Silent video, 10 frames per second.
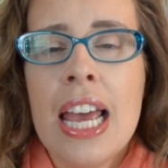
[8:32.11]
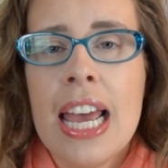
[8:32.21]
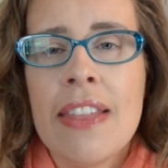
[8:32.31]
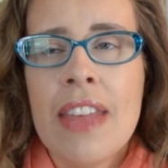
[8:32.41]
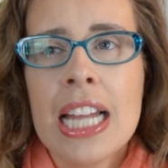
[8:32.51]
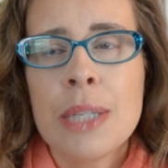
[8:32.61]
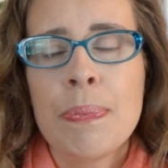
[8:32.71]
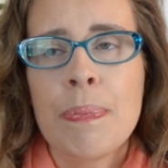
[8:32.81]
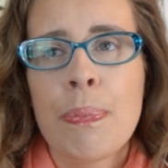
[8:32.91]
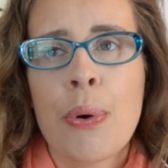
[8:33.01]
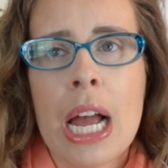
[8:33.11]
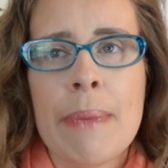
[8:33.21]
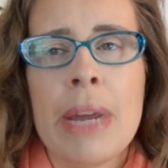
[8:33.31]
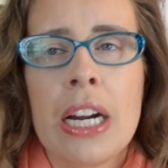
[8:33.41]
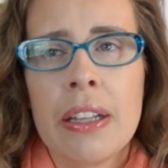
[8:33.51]
And that's
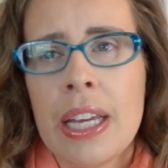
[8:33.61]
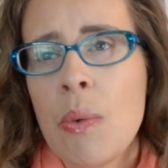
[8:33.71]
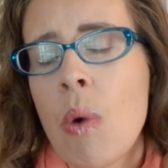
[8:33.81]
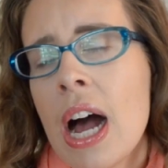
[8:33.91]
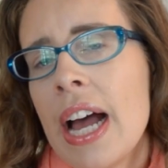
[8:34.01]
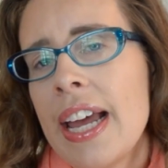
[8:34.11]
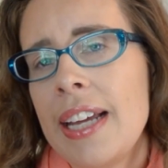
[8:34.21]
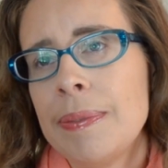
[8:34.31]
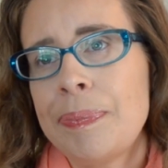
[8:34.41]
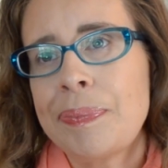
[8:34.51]
primarily why